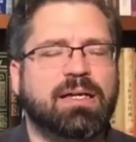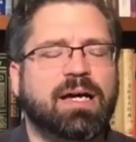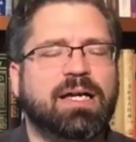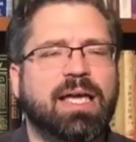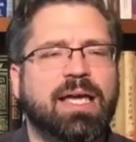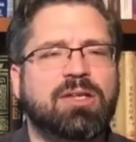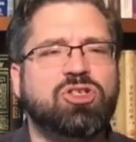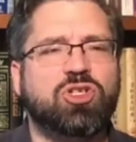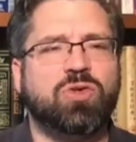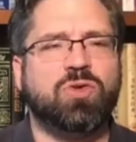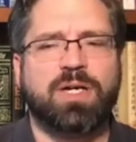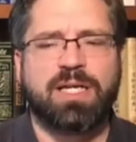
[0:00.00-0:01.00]
Again,
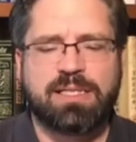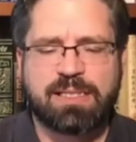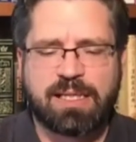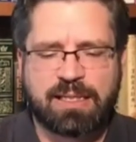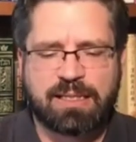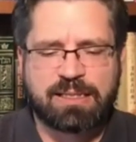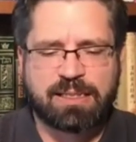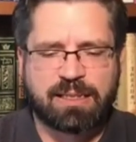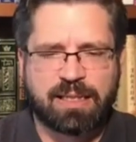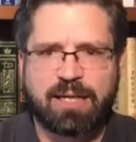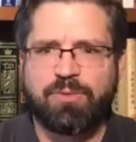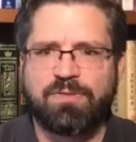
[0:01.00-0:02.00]
joy is
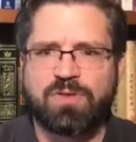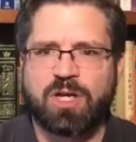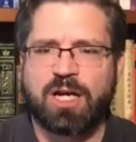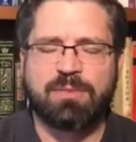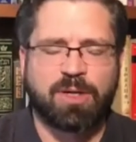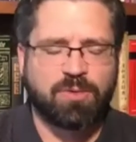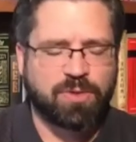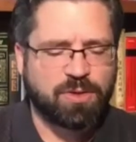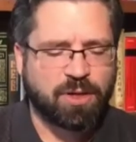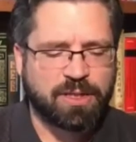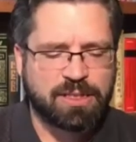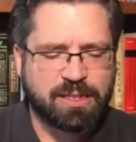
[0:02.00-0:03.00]
like we've talked about with
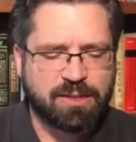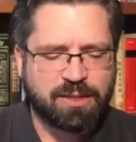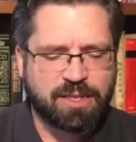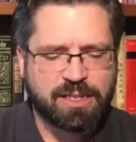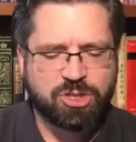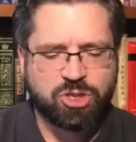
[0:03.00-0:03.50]
all these other things.